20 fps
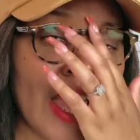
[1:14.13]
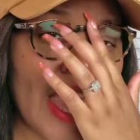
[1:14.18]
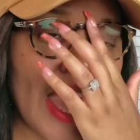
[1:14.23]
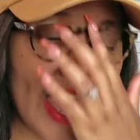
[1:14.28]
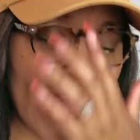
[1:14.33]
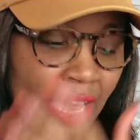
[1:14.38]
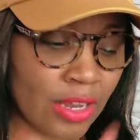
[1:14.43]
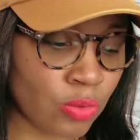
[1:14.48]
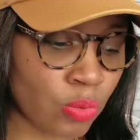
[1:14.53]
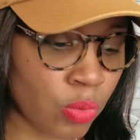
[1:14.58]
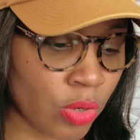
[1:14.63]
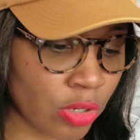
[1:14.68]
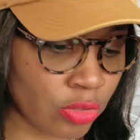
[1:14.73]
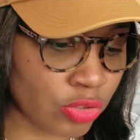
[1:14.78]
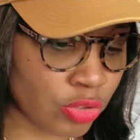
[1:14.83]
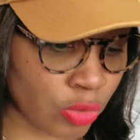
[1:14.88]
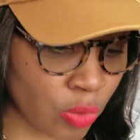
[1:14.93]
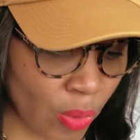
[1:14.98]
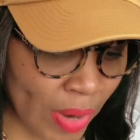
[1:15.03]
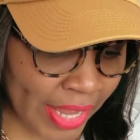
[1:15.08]
at
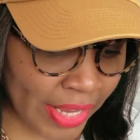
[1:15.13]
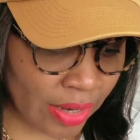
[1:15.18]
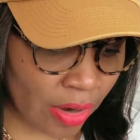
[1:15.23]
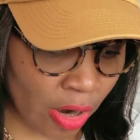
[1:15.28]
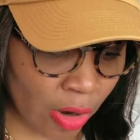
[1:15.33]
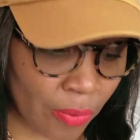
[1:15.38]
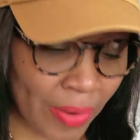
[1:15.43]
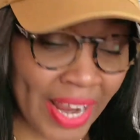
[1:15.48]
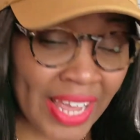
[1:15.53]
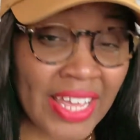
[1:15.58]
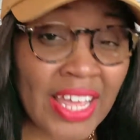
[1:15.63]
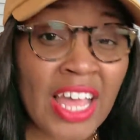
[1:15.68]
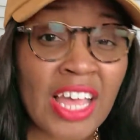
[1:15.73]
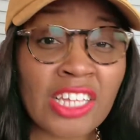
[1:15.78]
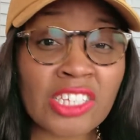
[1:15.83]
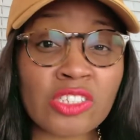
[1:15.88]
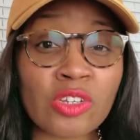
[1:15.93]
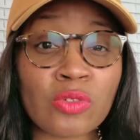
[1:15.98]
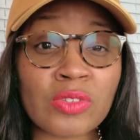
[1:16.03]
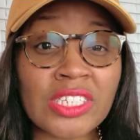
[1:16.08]
welterweight, all right?
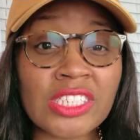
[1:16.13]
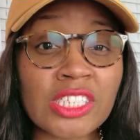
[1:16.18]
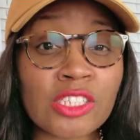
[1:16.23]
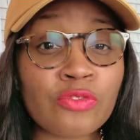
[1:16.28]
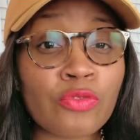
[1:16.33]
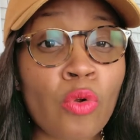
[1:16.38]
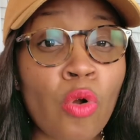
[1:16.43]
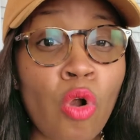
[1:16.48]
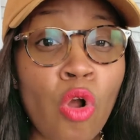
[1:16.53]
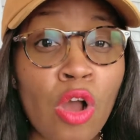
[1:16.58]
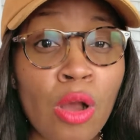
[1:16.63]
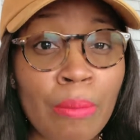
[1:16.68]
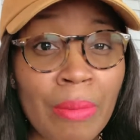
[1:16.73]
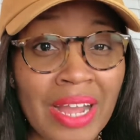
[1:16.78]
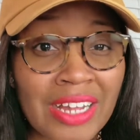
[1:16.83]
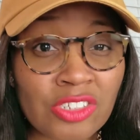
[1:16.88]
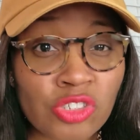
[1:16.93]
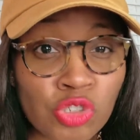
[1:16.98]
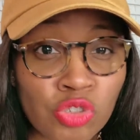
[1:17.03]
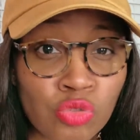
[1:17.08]
So this is for all
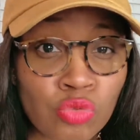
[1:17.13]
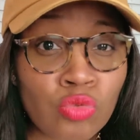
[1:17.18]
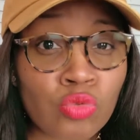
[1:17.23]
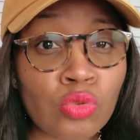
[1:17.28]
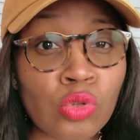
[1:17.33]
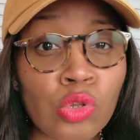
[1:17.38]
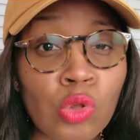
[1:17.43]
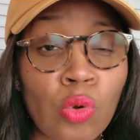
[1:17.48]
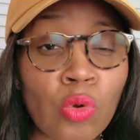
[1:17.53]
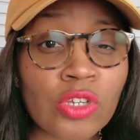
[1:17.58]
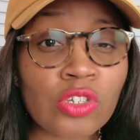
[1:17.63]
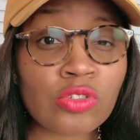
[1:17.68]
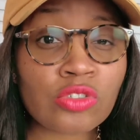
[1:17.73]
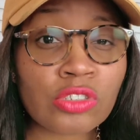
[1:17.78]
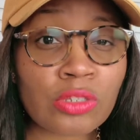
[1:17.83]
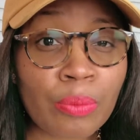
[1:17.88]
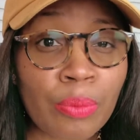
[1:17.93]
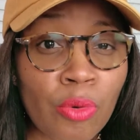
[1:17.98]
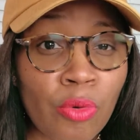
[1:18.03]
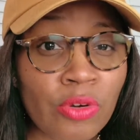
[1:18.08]
my true loyal
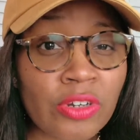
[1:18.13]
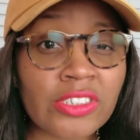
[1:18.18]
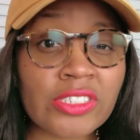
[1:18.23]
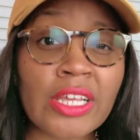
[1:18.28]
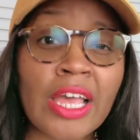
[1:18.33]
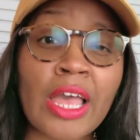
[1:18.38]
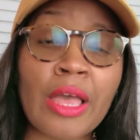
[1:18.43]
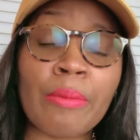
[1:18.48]
supporters.